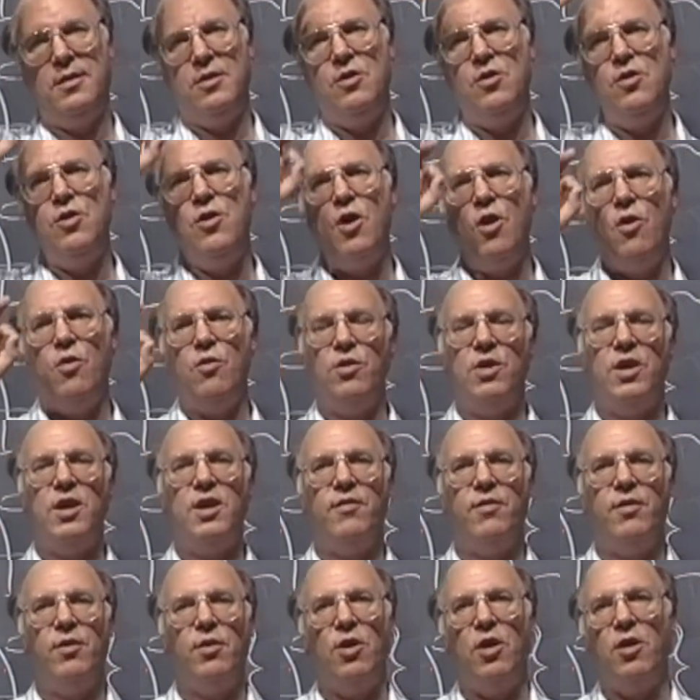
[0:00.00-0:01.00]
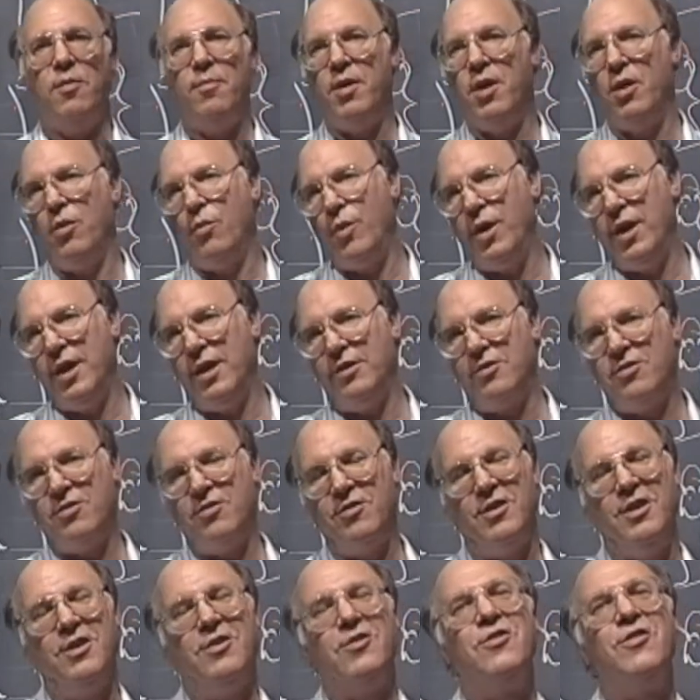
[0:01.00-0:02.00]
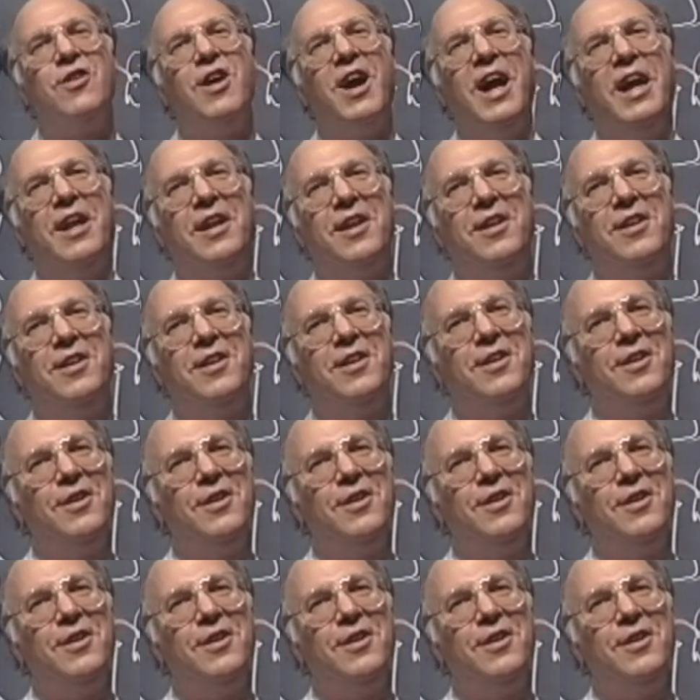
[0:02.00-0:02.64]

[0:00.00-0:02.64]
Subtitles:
No give at all. By the way, it's not